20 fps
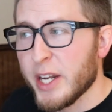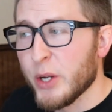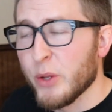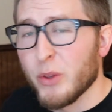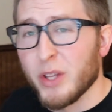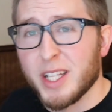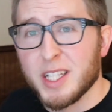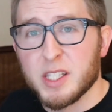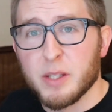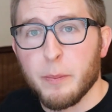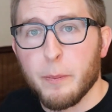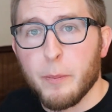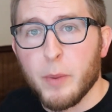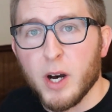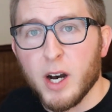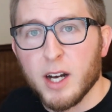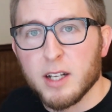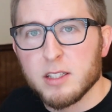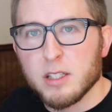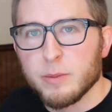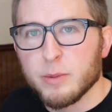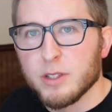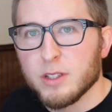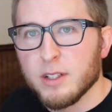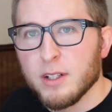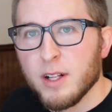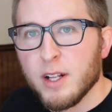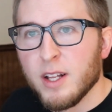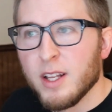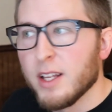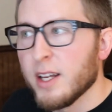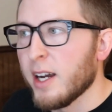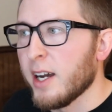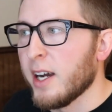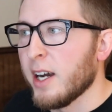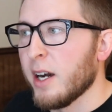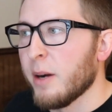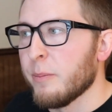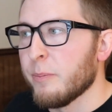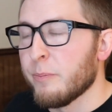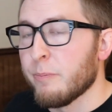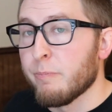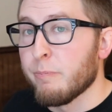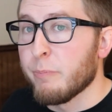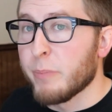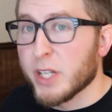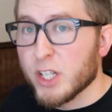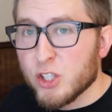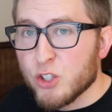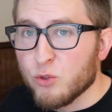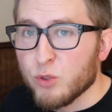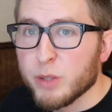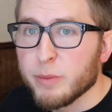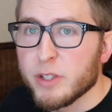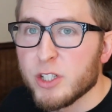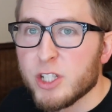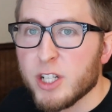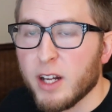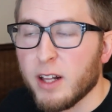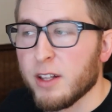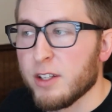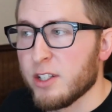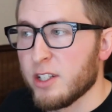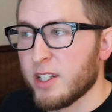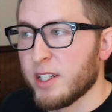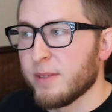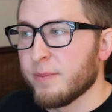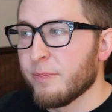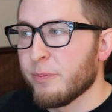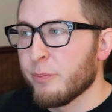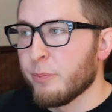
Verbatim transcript: I don't think it's impossible, um, but extremely challenging.